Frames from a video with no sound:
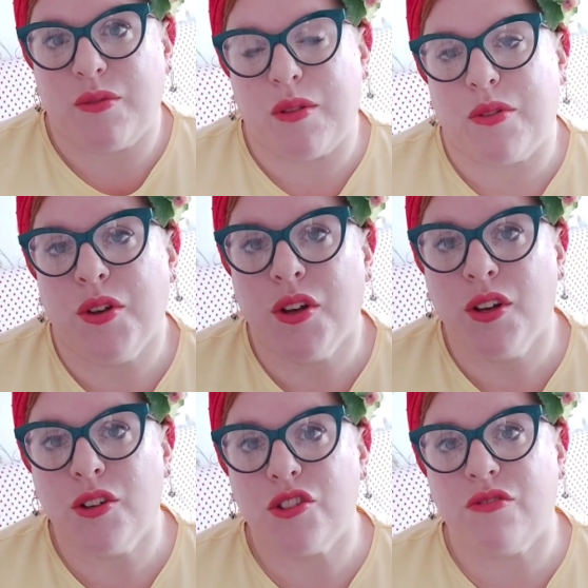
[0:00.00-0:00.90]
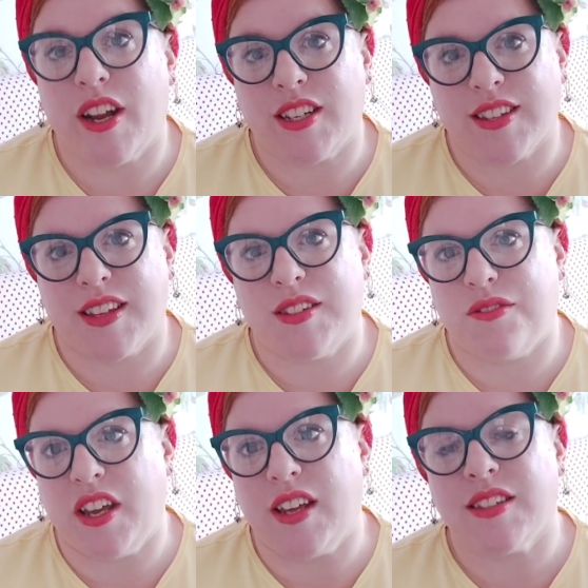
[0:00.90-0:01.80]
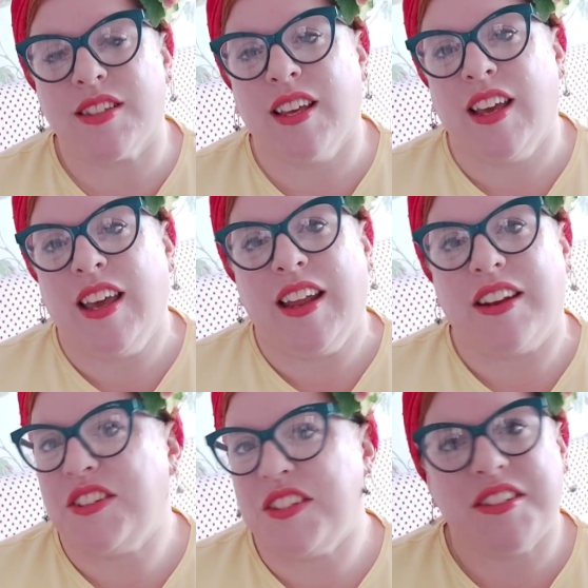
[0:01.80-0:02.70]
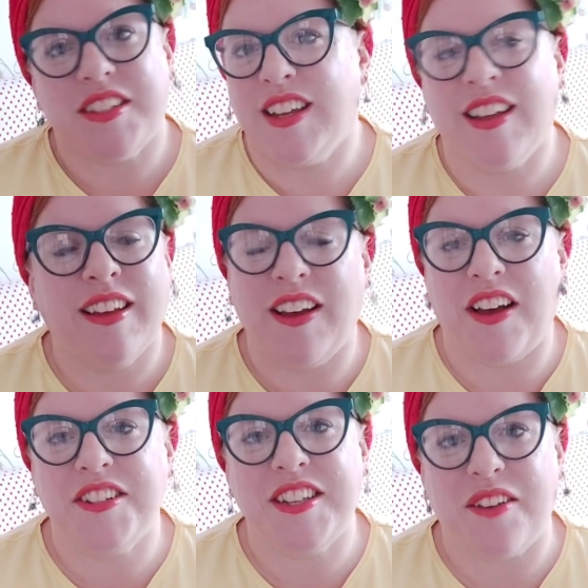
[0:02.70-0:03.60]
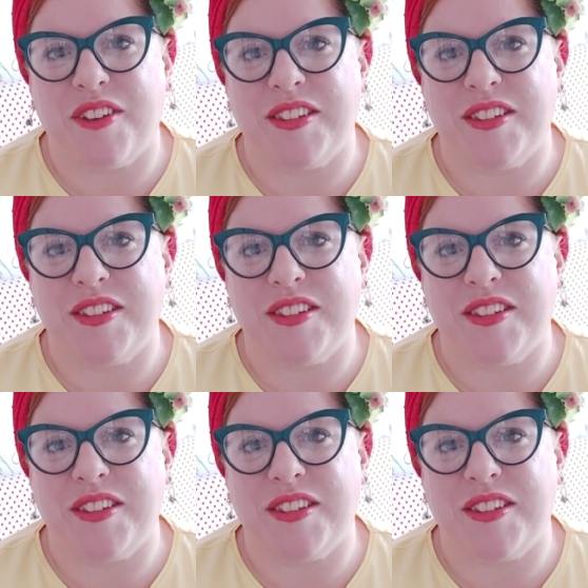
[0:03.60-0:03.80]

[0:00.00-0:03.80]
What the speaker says: it with all red accessories, and I just love